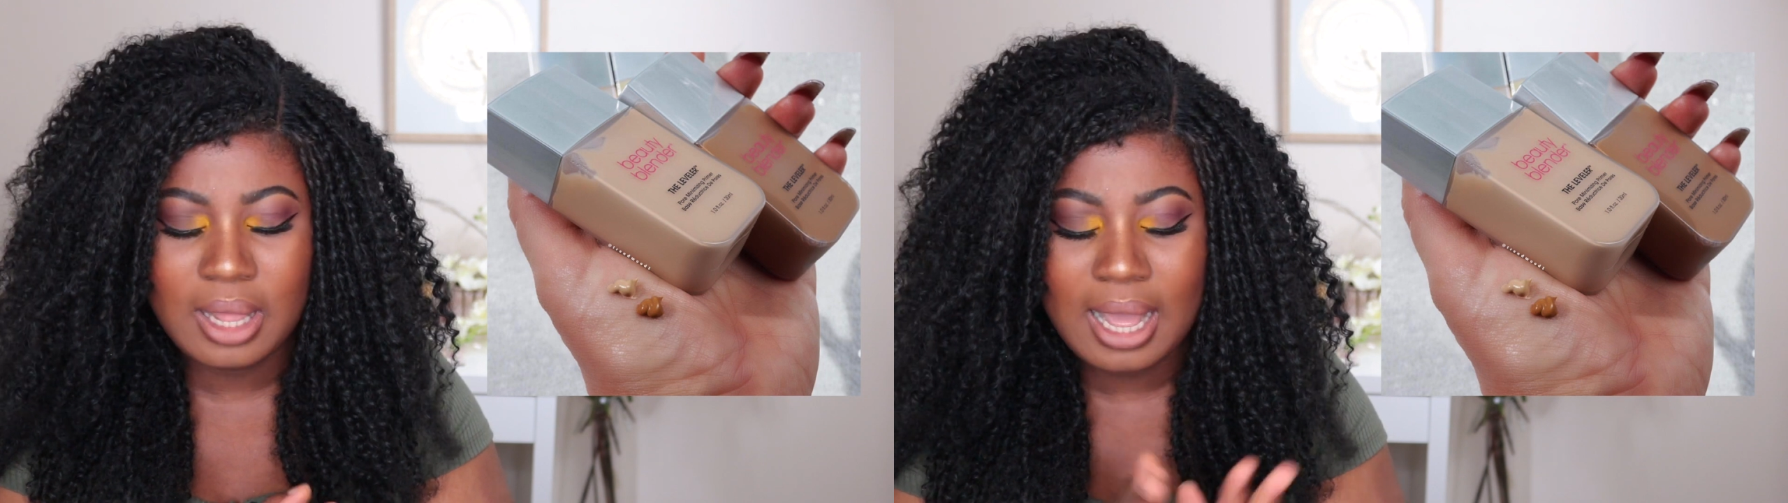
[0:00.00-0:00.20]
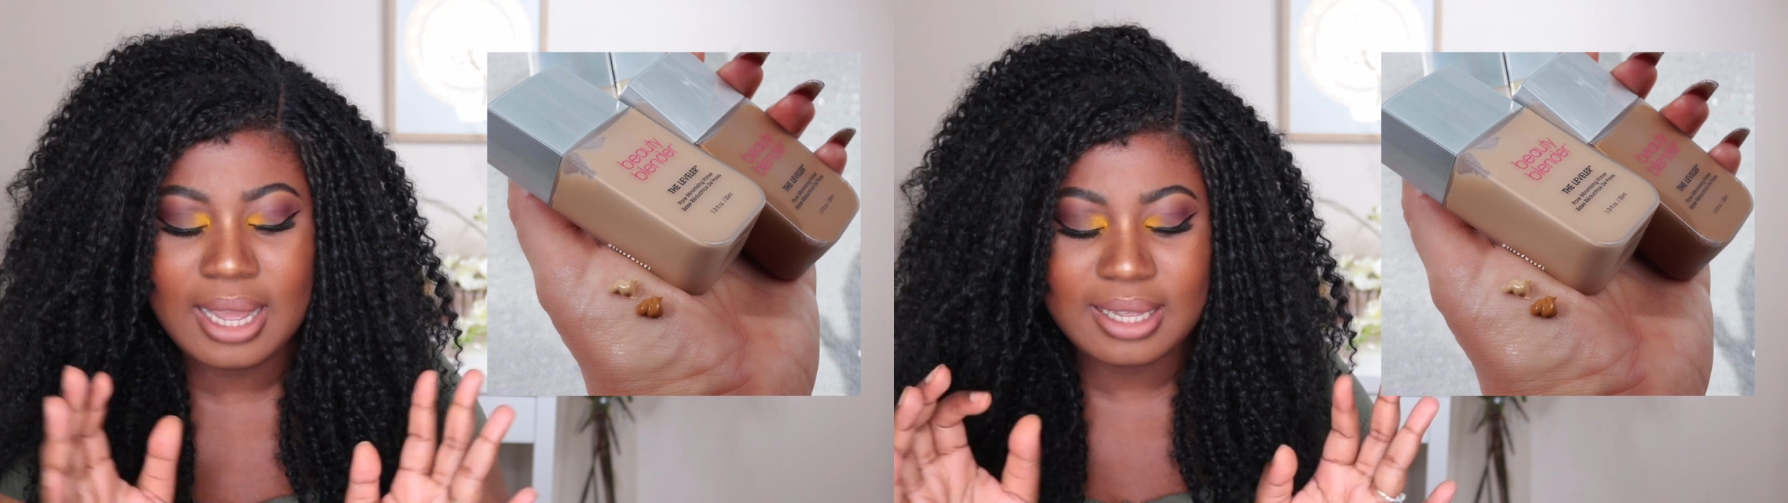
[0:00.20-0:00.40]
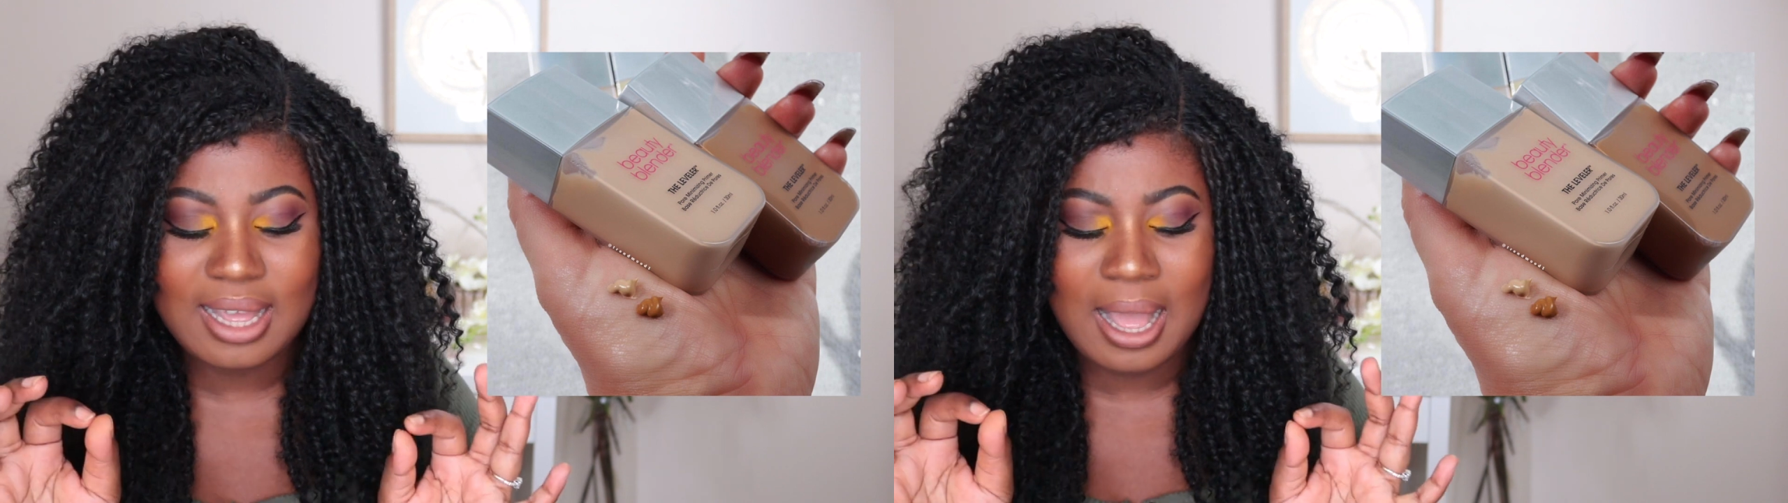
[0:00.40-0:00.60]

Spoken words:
like